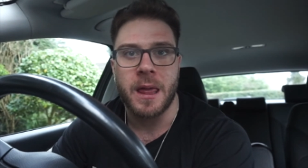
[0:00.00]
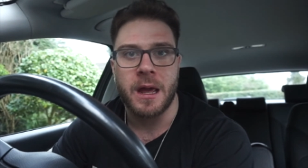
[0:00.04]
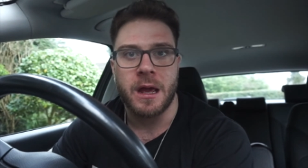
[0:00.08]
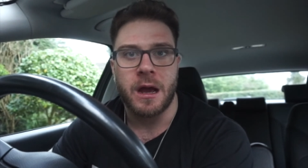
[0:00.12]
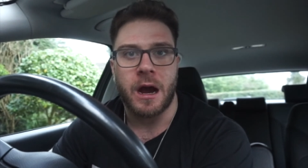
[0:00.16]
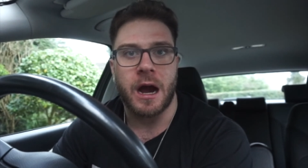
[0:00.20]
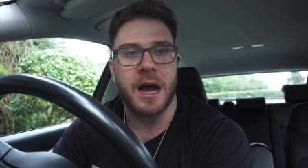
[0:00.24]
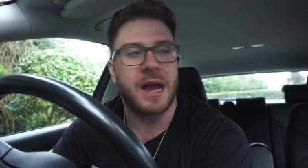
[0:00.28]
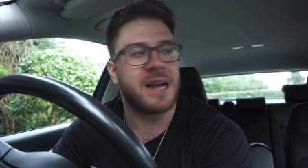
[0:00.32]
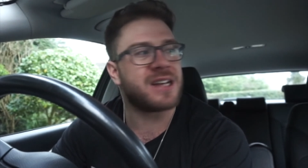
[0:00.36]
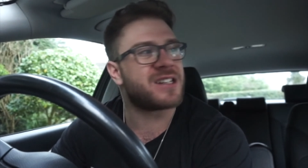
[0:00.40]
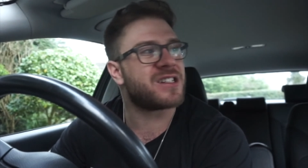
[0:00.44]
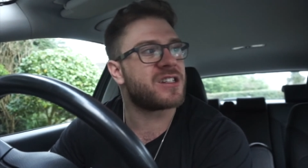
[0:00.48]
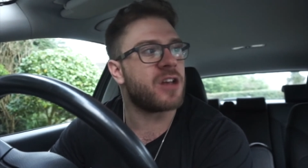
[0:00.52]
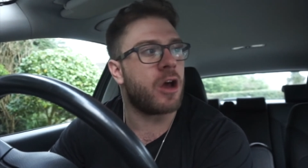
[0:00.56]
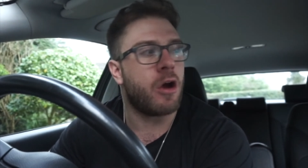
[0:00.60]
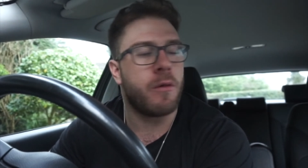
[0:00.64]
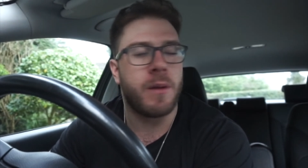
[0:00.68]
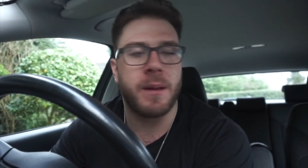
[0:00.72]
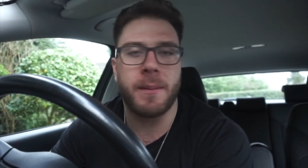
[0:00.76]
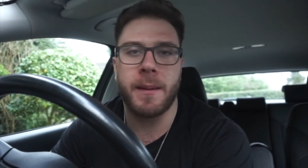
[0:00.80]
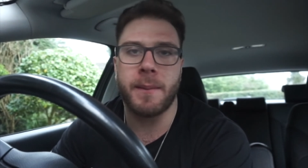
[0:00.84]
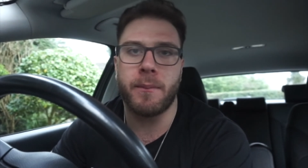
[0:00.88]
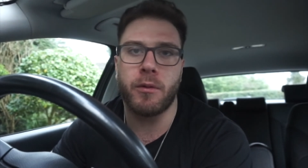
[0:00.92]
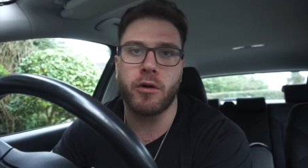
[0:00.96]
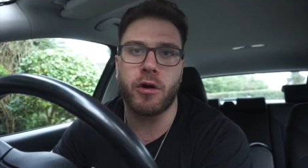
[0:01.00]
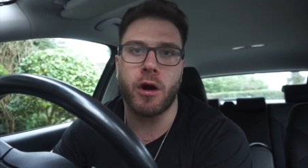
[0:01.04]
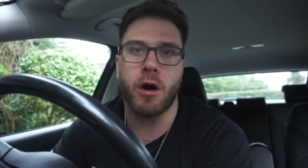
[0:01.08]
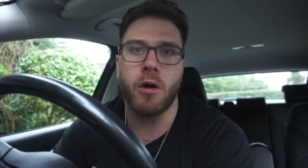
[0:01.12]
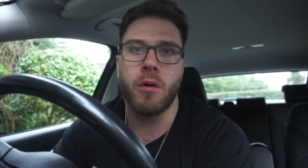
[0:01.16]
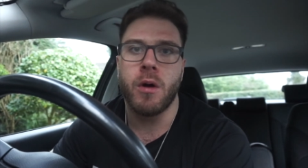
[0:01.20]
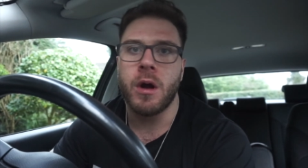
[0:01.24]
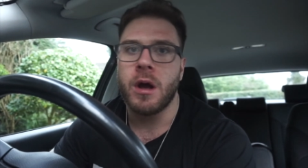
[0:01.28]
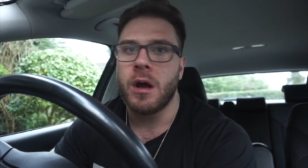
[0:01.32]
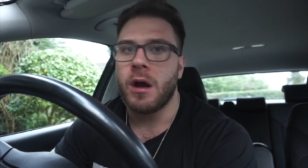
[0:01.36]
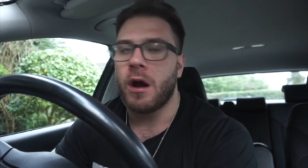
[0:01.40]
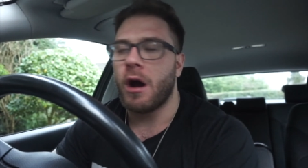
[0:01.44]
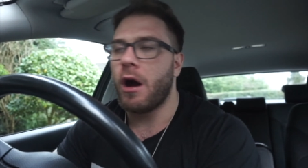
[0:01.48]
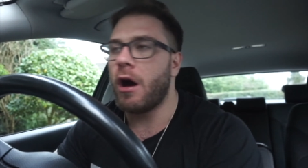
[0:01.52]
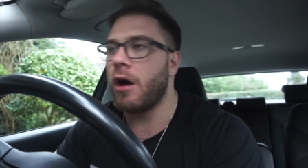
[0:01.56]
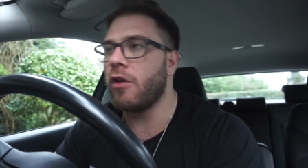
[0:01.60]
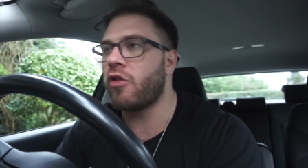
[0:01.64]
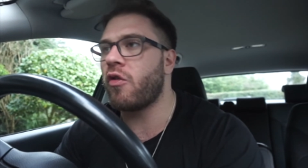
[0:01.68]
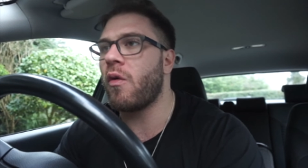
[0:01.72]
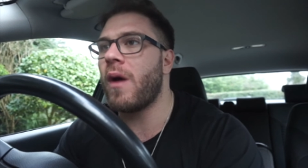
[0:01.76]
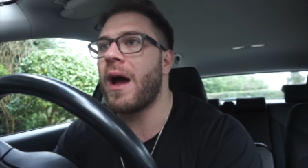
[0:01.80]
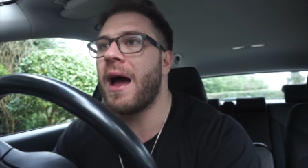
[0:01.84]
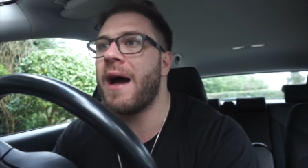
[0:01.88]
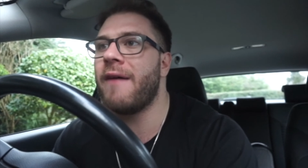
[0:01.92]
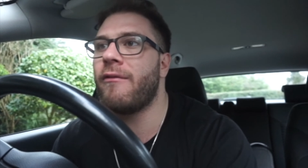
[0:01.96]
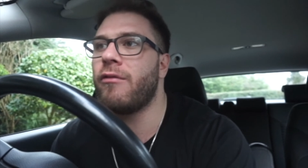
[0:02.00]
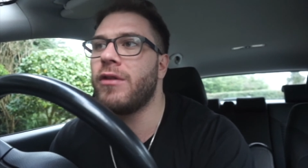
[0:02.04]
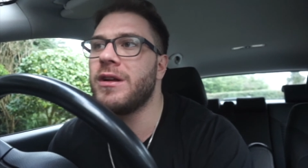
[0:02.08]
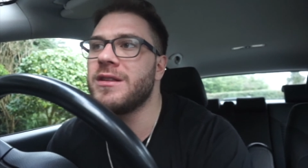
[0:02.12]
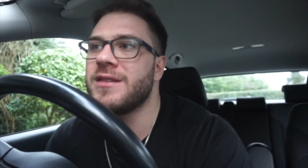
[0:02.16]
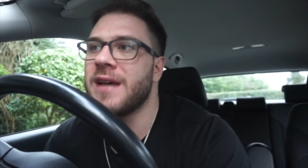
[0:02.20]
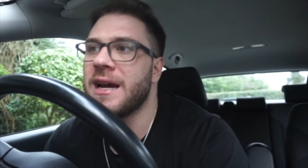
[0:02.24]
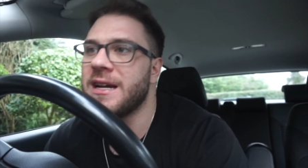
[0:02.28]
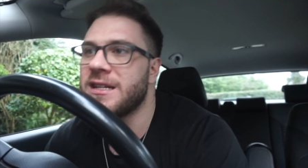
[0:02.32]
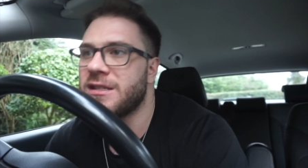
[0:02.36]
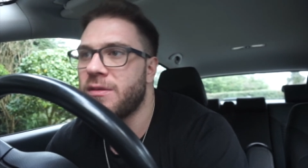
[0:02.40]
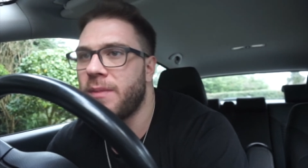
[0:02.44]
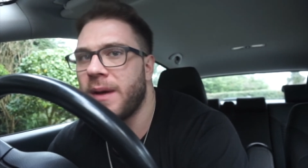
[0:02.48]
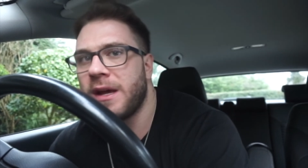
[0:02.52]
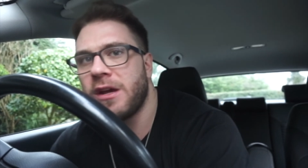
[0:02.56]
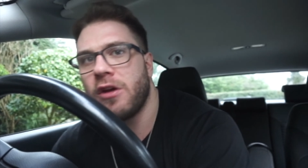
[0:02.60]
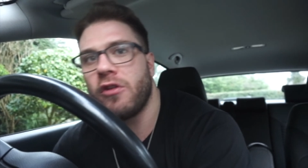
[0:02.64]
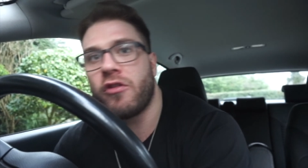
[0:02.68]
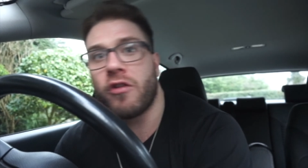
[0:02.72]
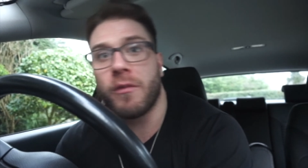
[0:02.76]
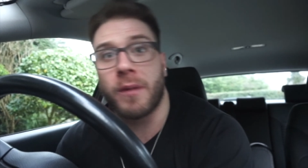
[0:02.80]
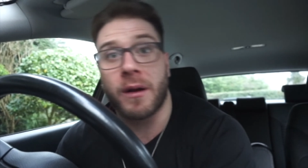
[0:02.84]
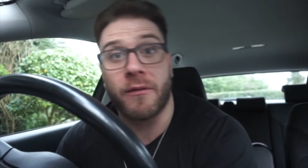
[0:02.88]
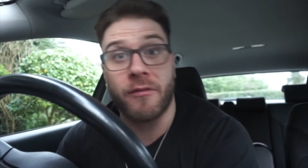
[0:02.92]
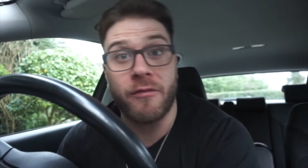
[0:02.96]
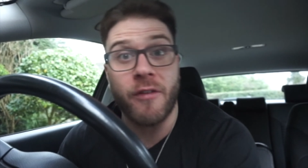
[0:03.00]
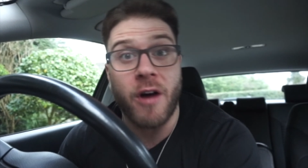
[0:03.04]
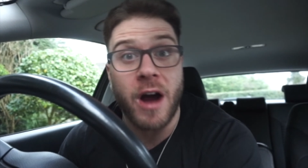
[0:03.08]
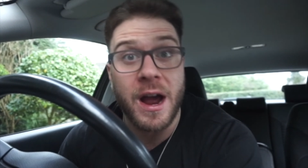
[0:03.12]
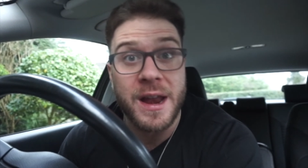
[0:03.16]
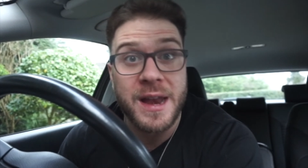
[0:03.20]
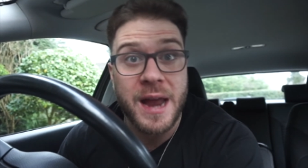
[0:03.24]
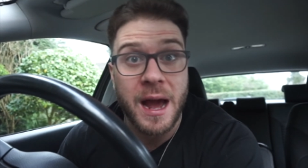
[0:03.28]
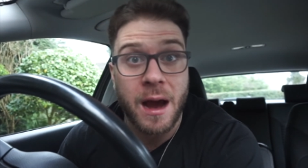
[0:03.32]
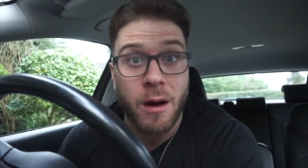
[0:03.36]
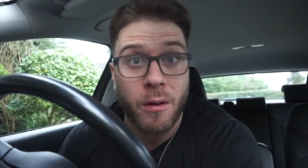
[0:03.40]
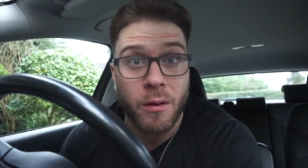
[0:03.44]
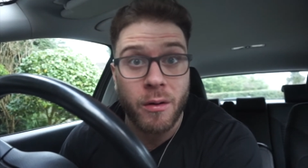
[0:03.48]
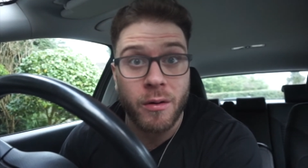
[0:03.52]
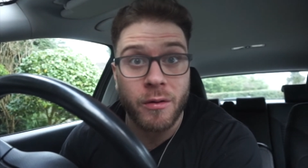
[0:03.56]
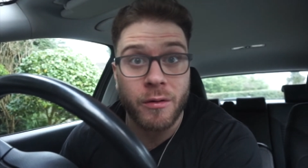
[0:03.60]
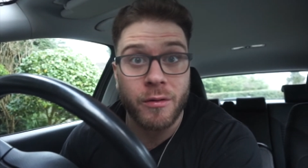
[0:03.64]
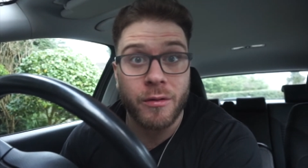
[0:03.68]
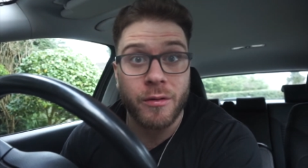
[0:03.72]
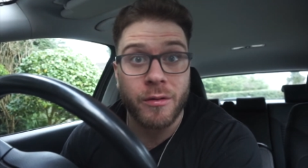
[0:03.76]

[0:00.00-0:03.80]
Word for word: I hear so many people go, oh, do I have what it takes to be a YouTuber? Find out.